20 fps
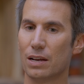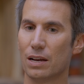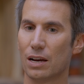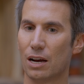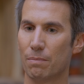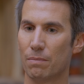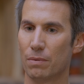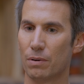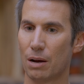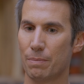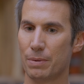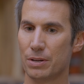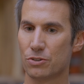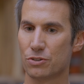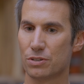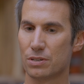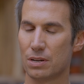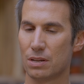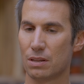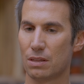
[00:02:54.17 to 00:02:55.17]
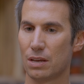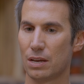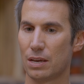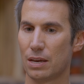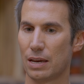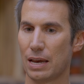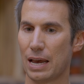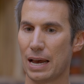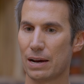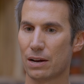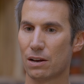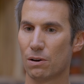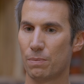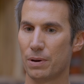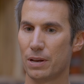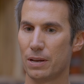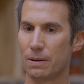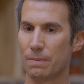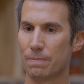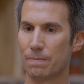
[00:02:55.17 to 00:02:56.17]
I'm interested in thinking how do
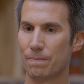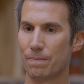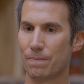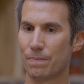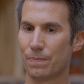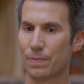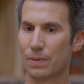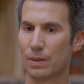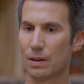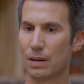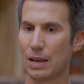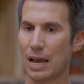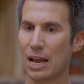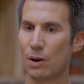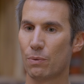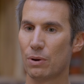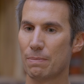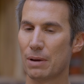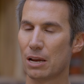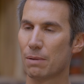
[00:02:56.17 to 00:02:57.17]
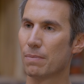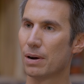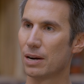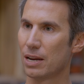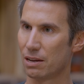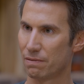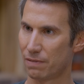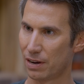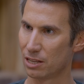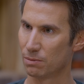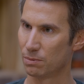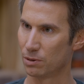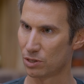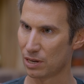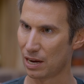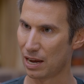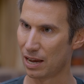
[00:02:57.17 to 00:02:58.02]
we make money available to